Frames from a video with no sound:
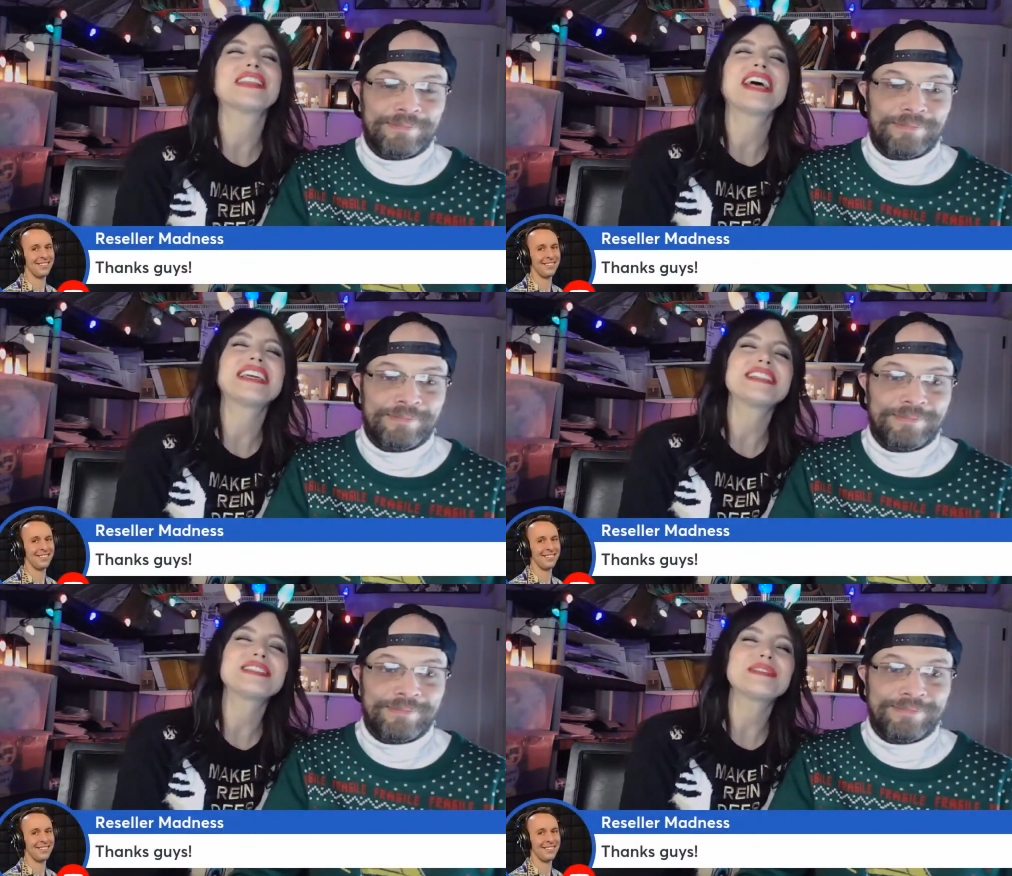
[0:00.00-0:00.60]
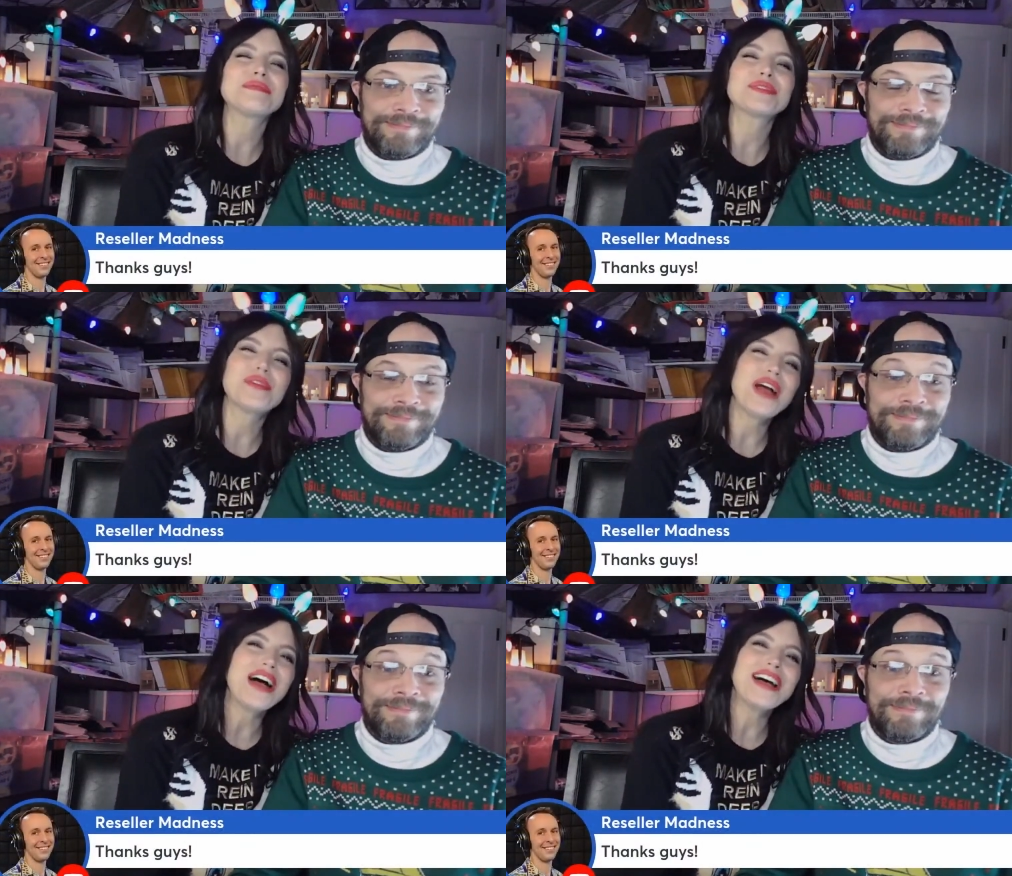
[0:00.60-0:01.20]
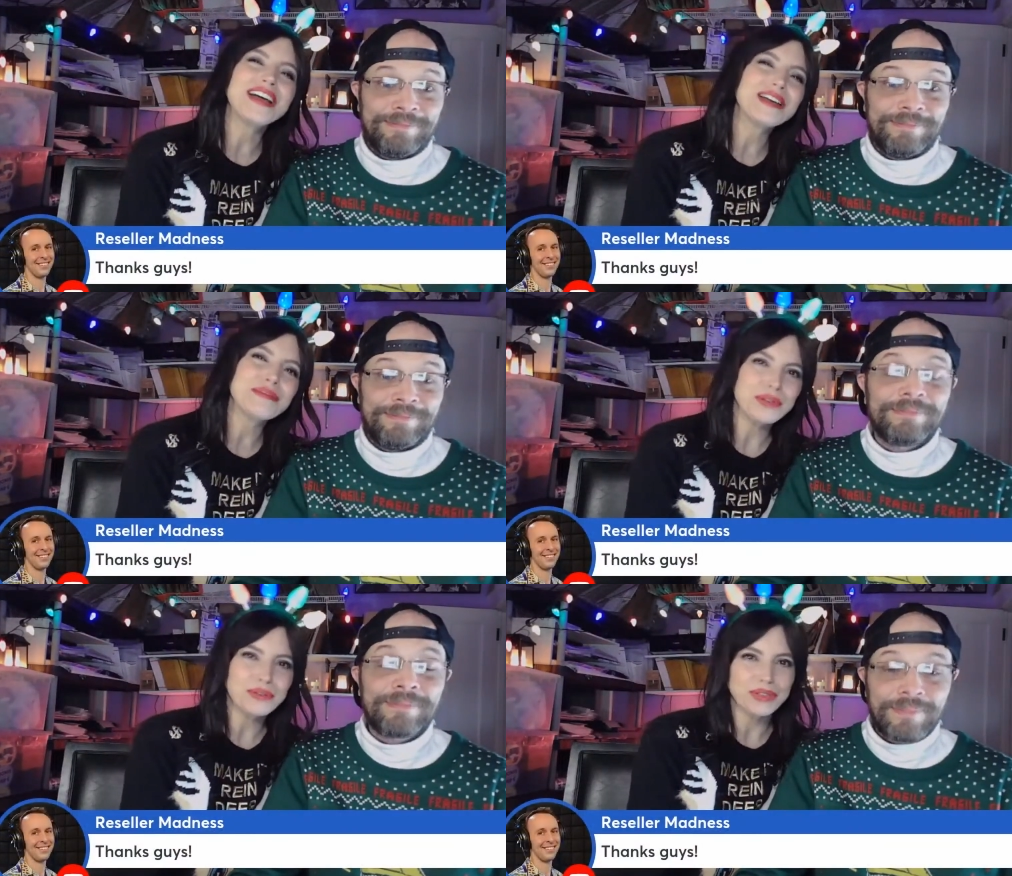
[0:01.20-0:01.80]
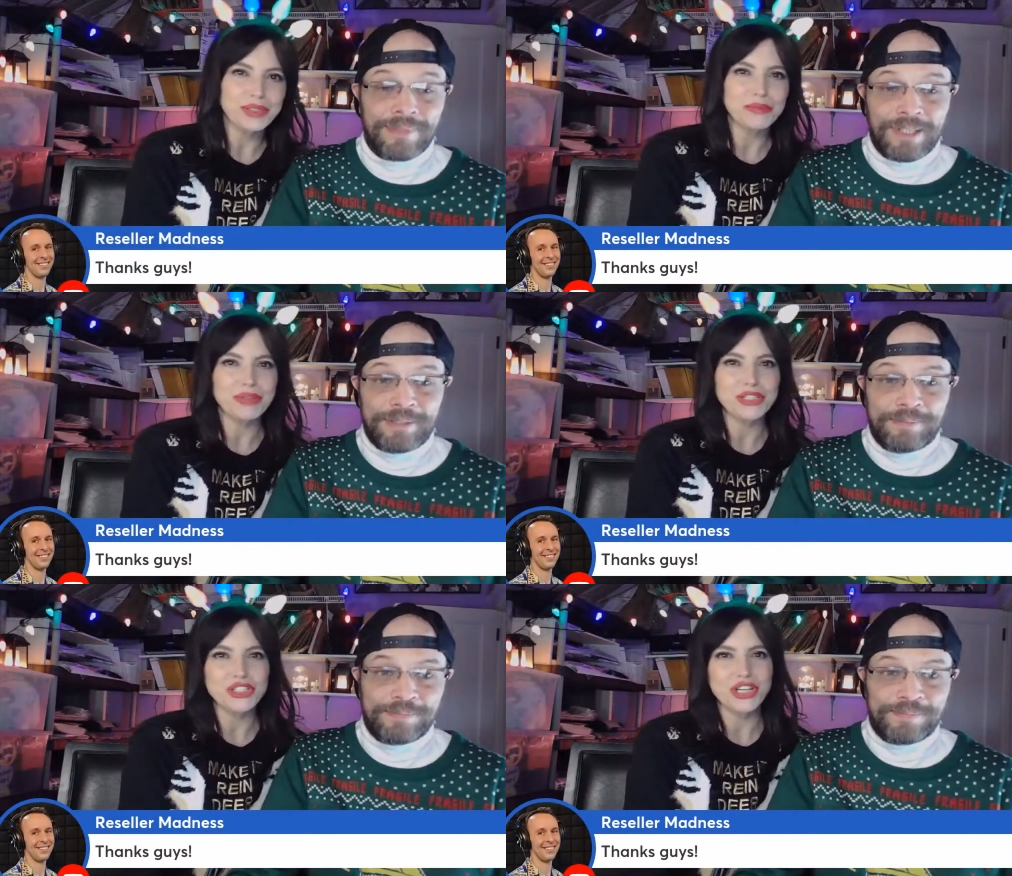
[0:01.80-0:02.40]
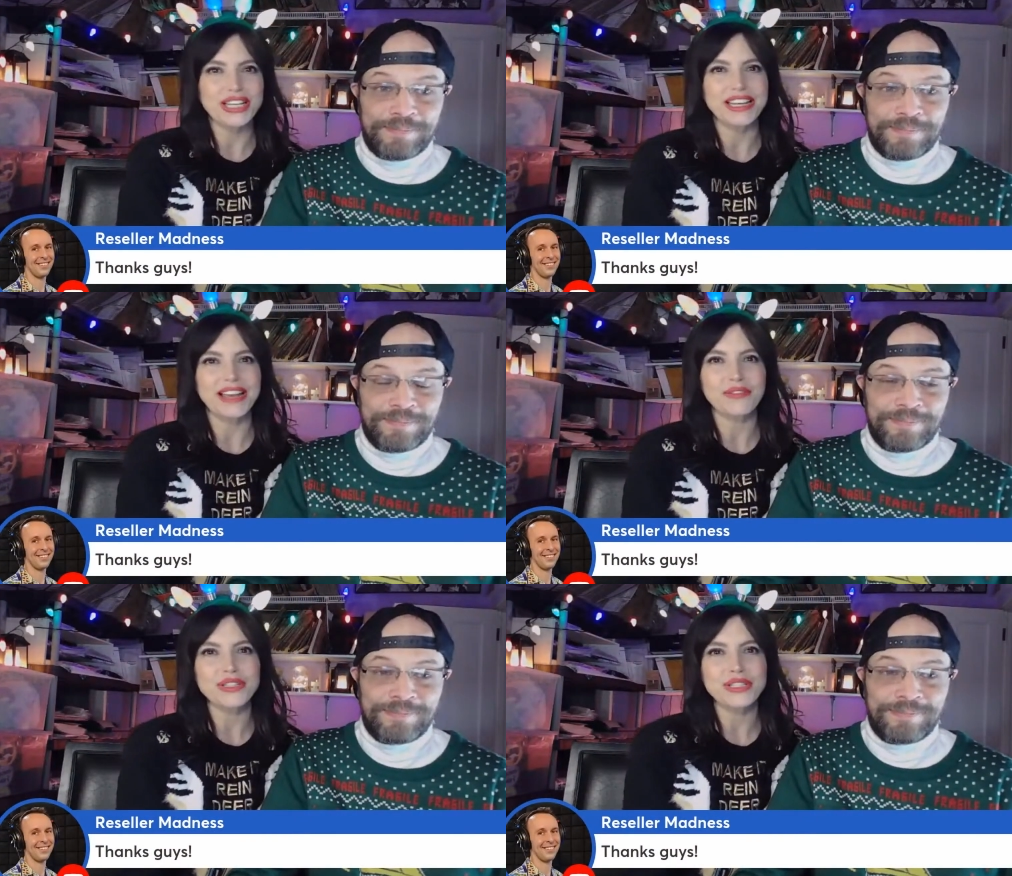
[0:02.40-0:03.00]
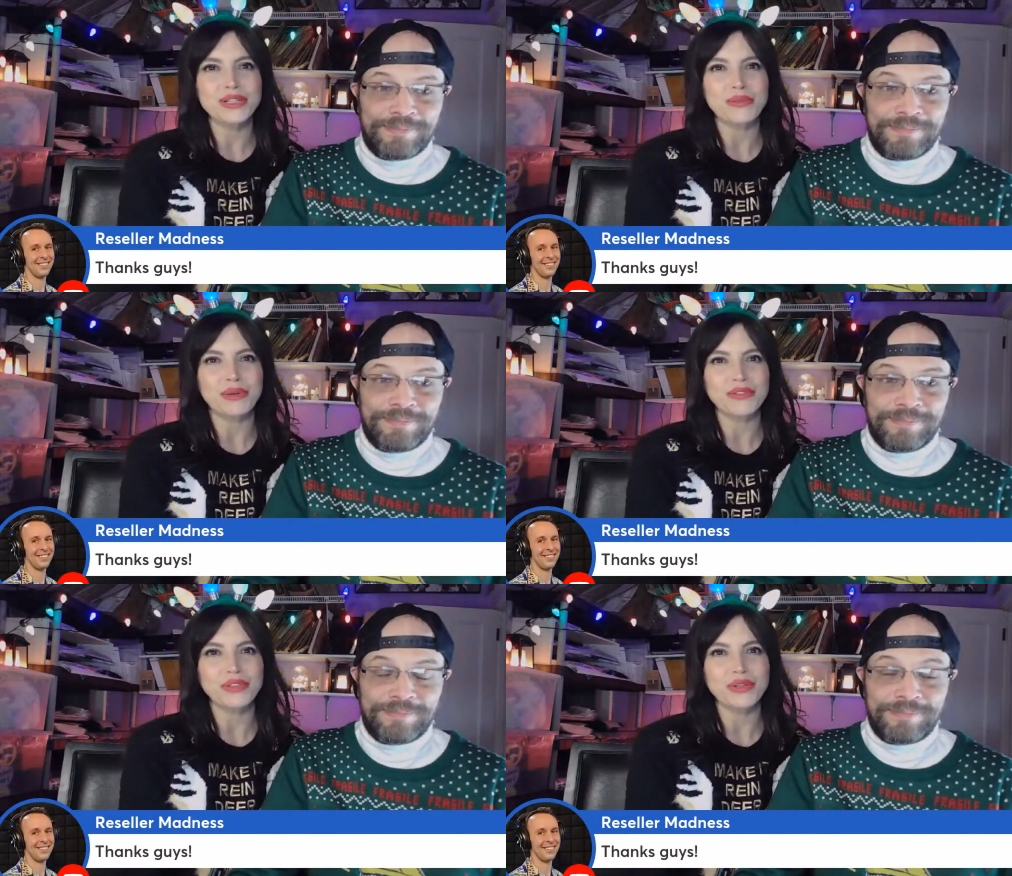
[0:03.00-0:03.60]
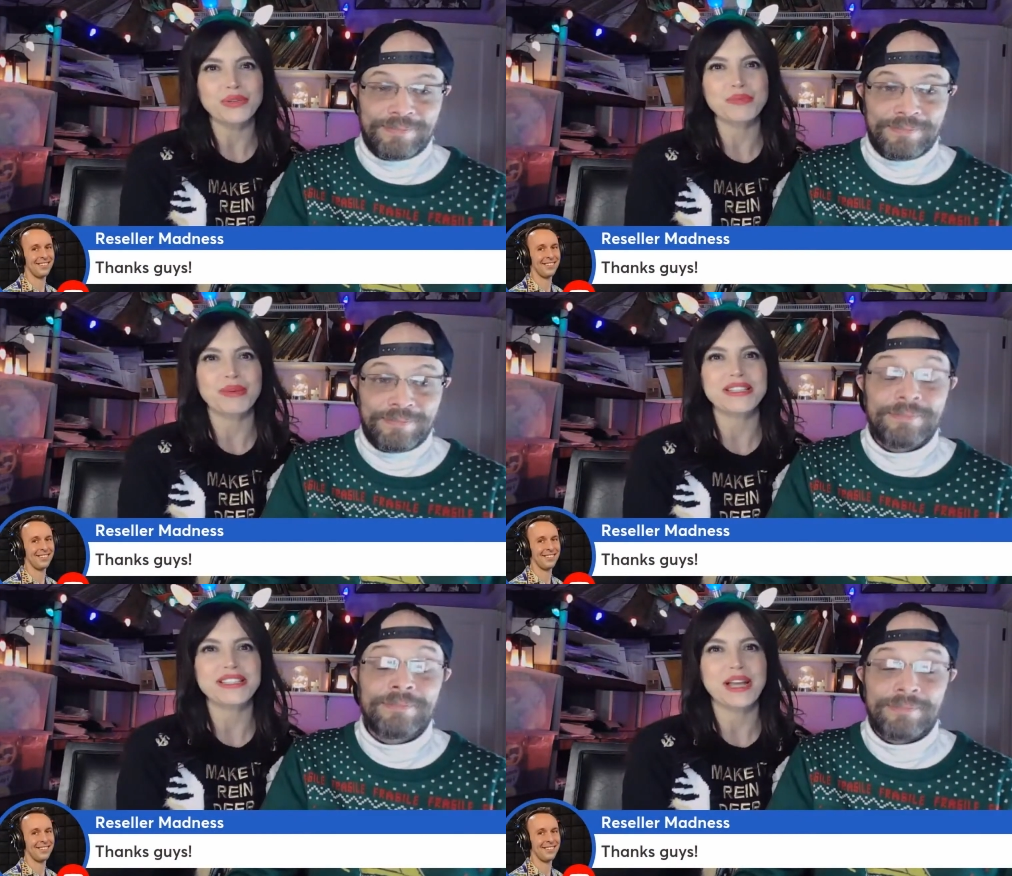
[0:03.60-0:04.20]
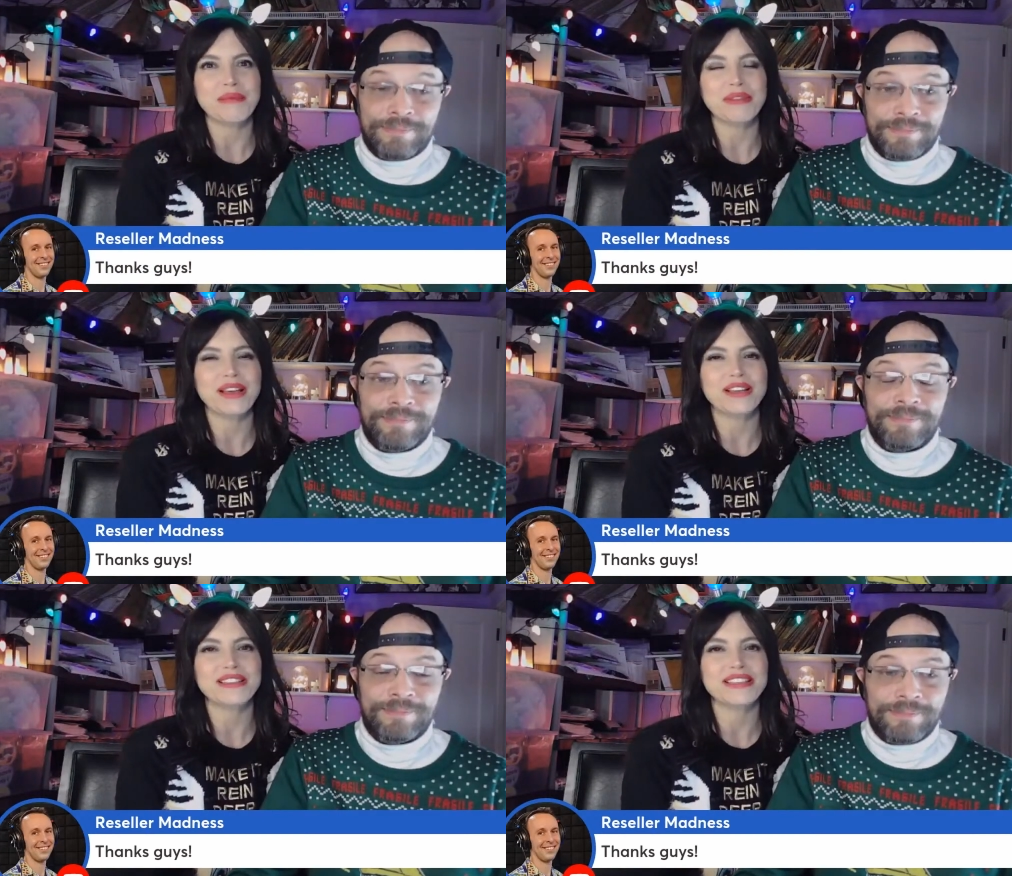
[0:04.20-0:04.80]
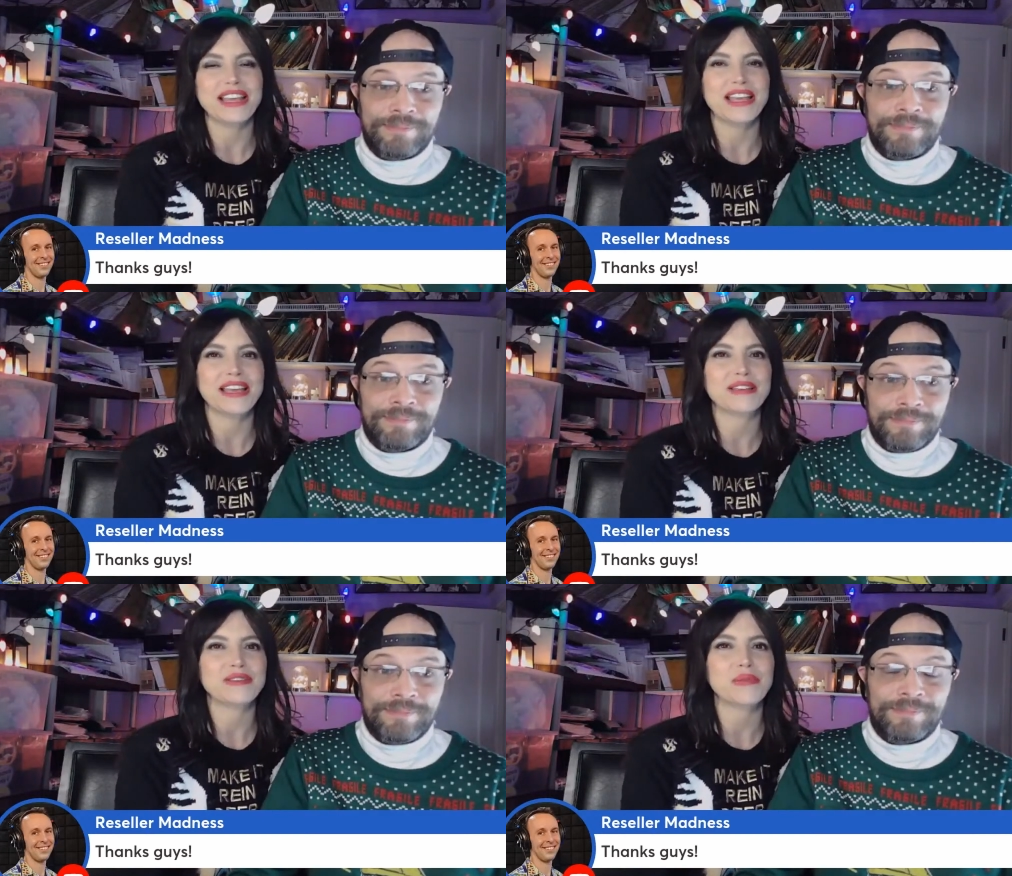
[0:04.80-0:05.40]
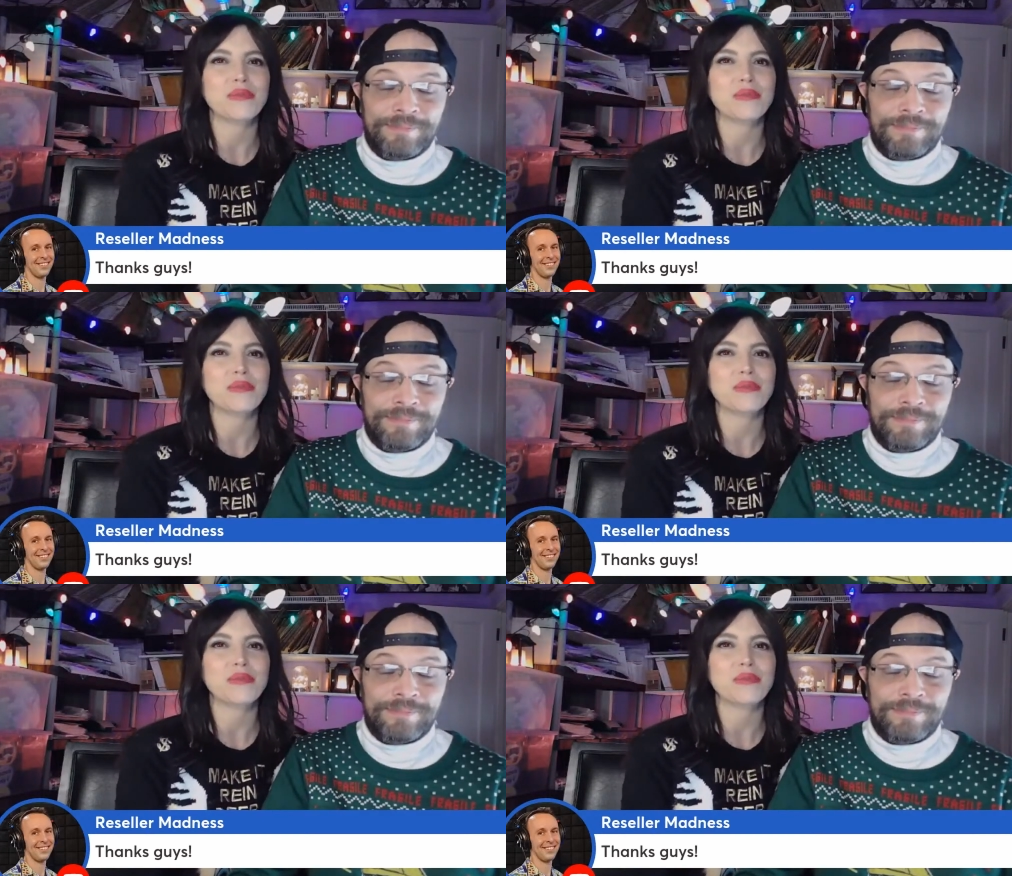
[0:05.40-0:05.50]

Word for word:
Speaker 1: like and subscribe. We really appreciate every single one of you who spends time with us and